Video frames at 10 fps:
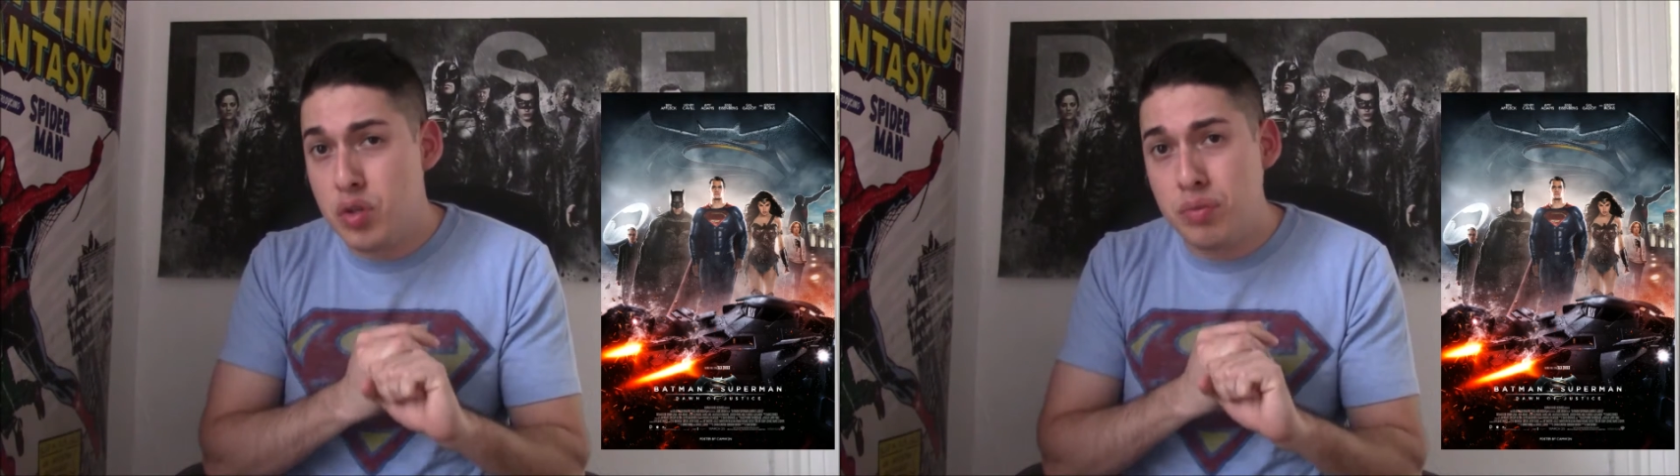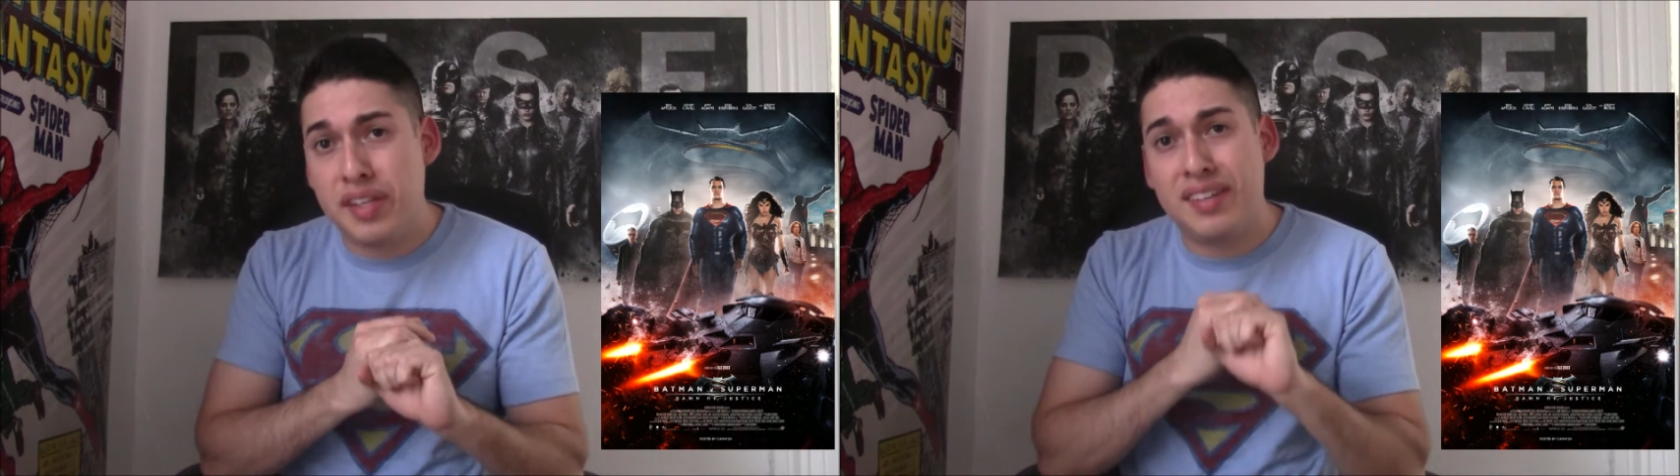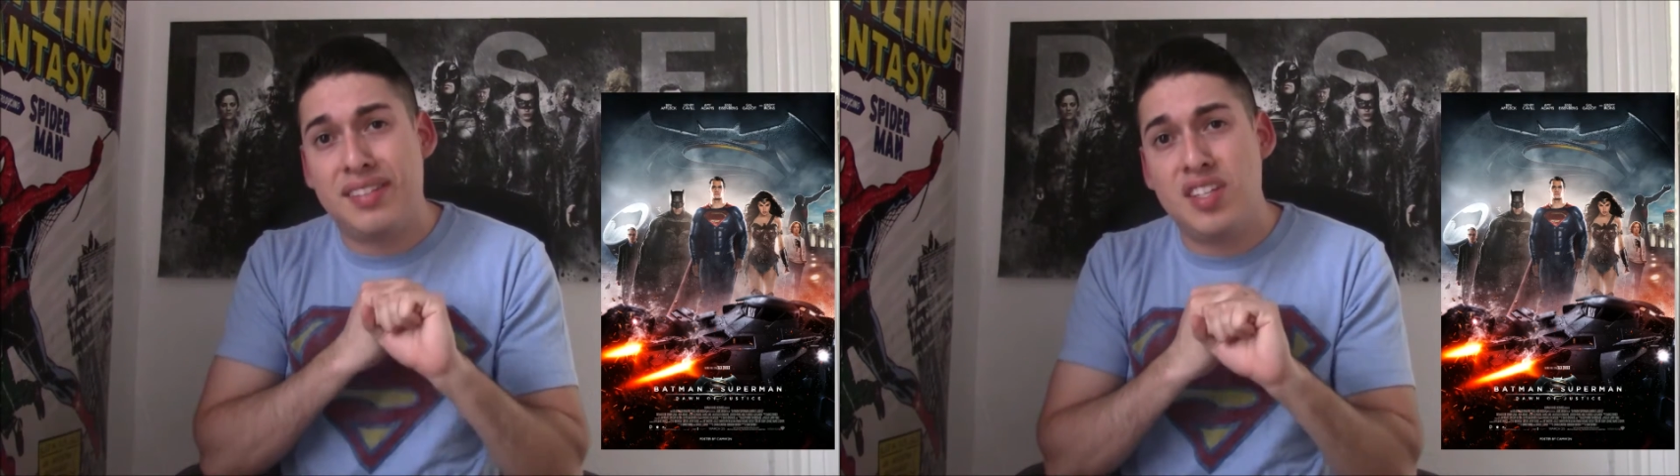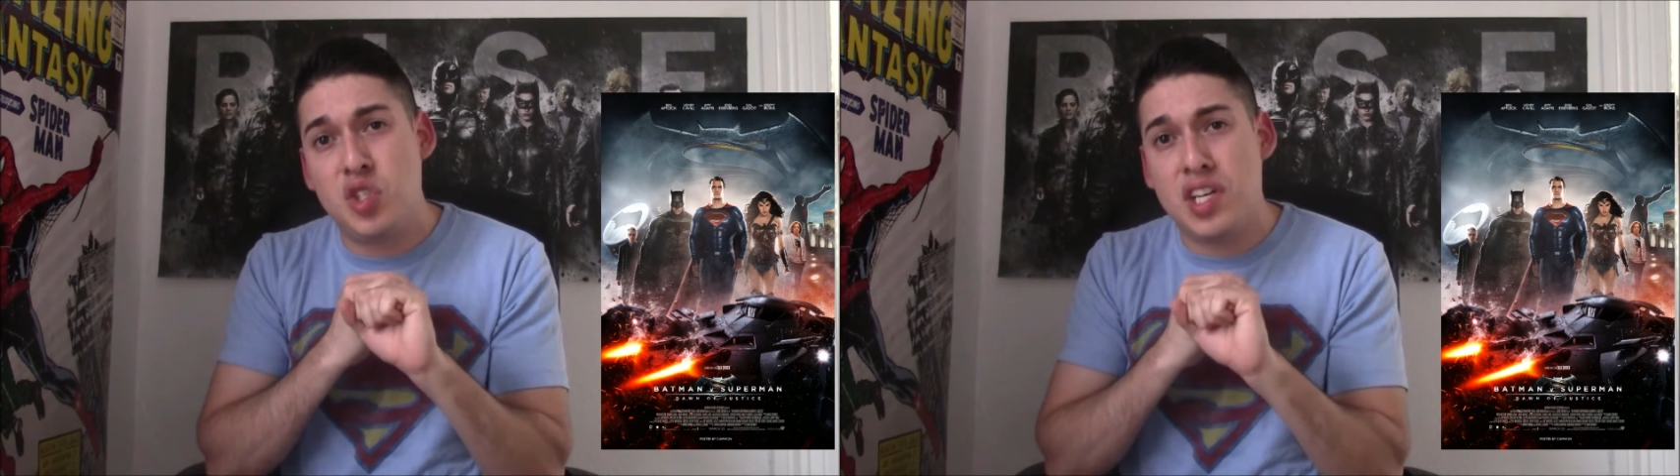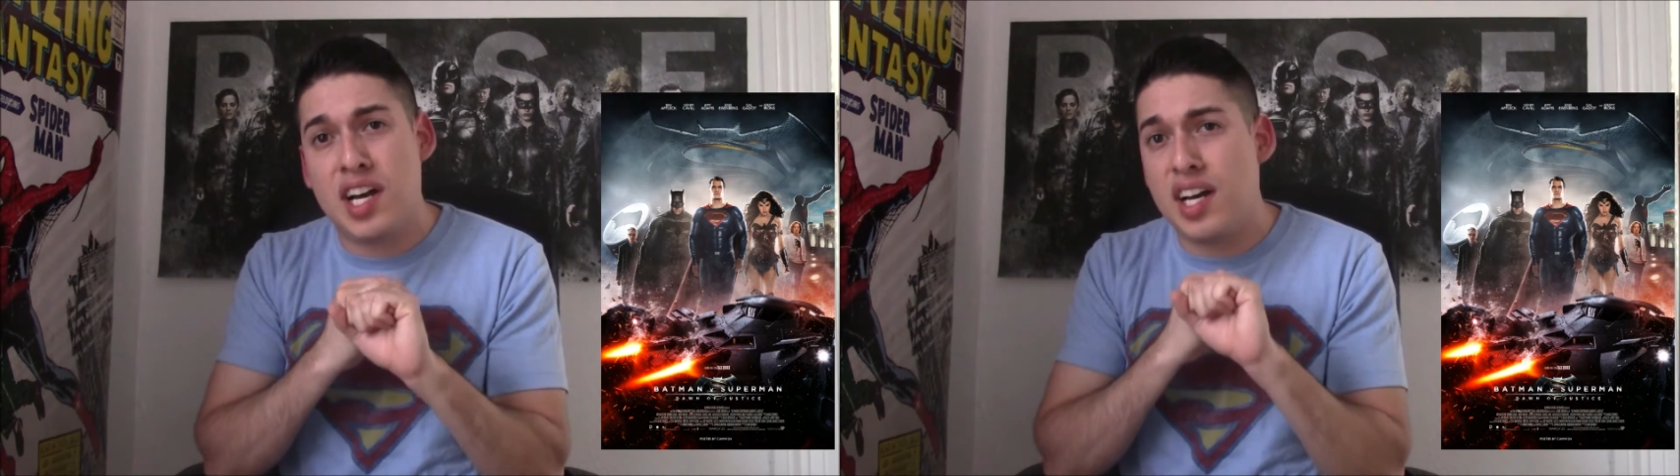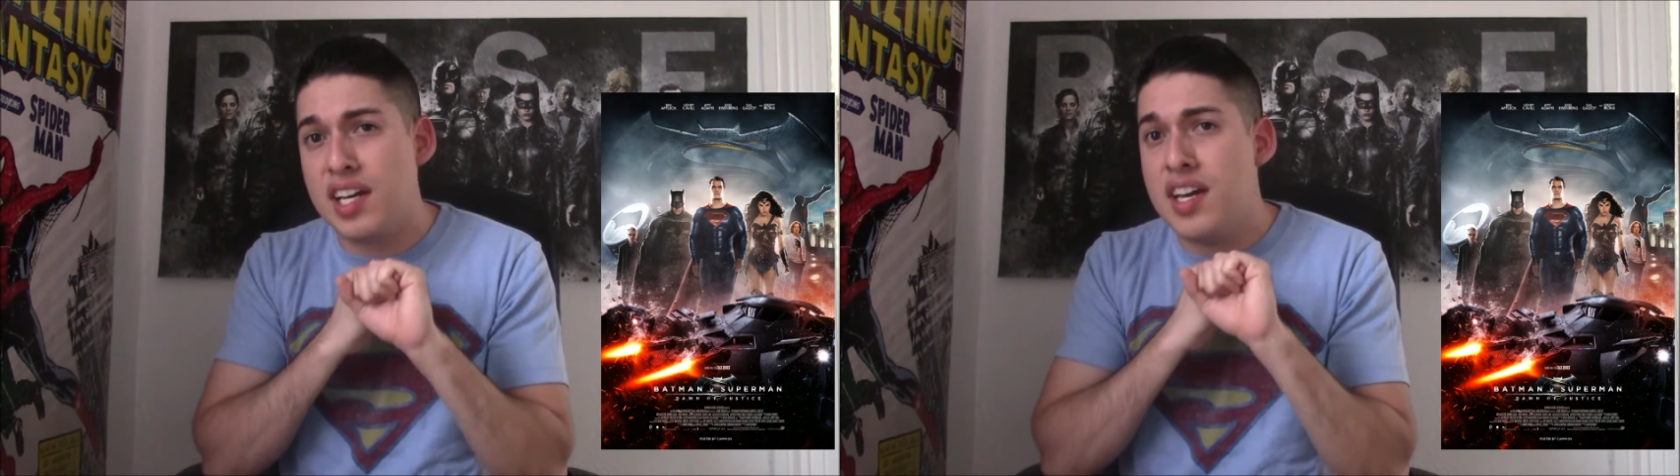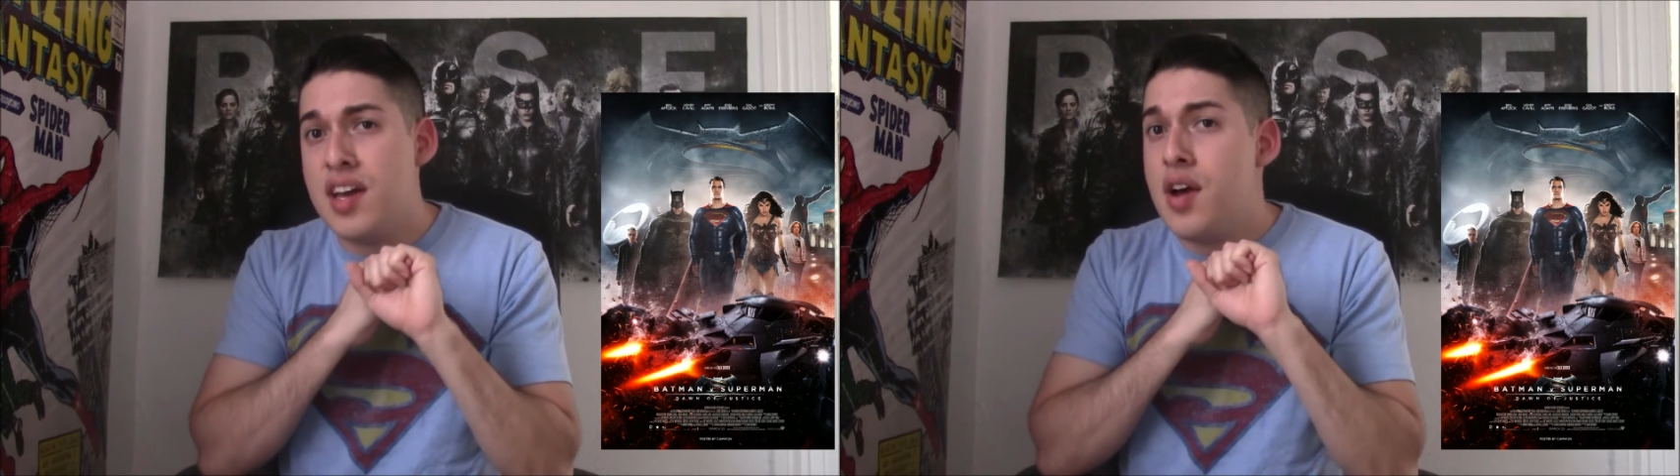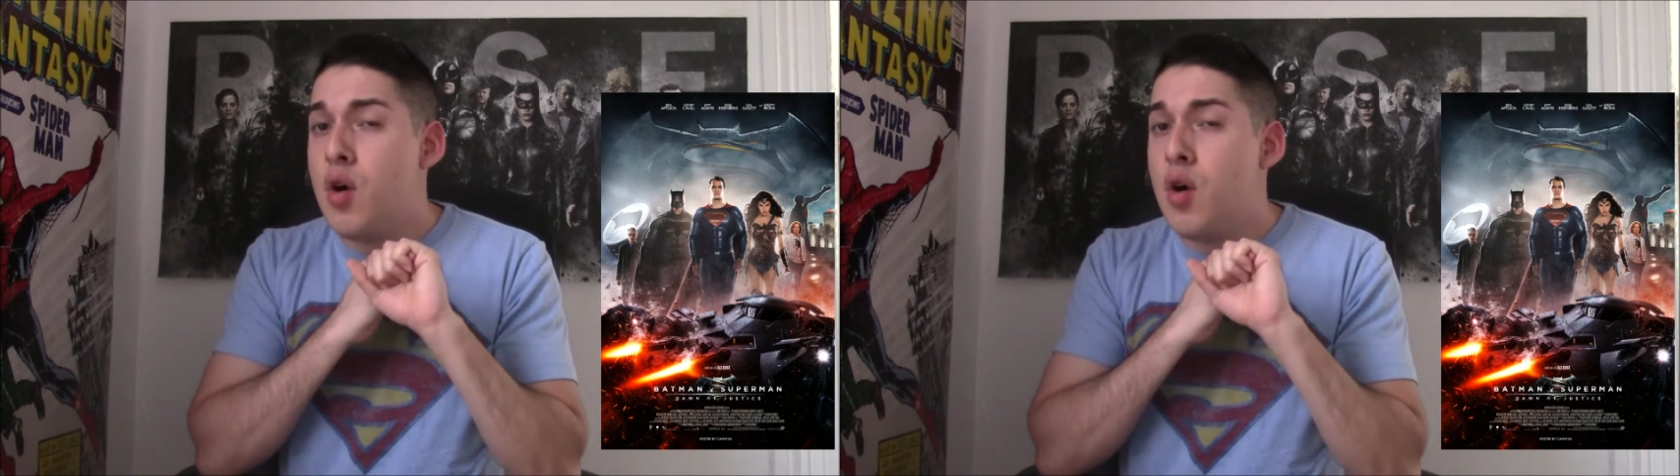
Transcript: Doomsday CGI